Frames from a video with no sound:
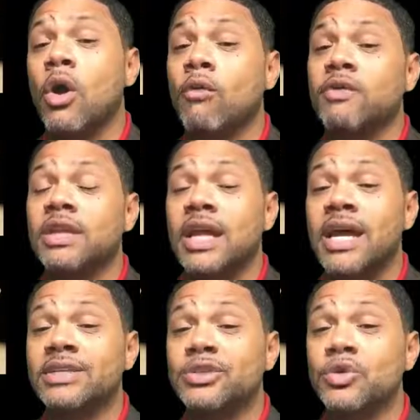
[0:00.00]
over the
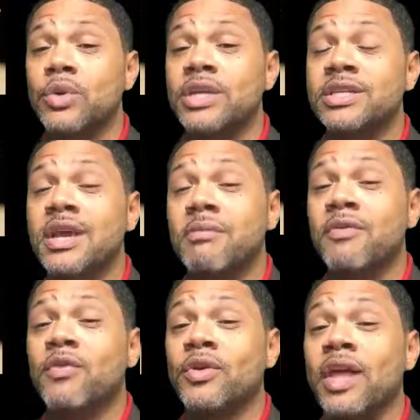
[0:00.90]
last 2 weeks
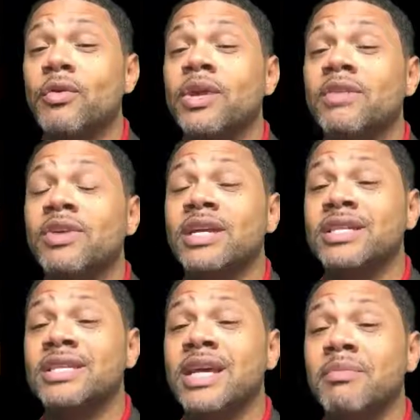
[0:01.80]
before they would even
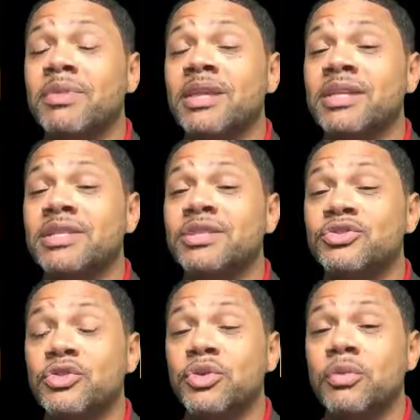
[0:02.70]
accept that this is
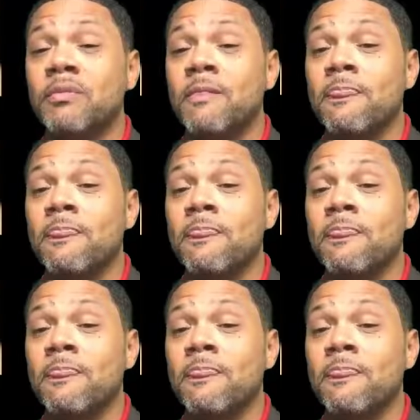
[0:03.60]
true.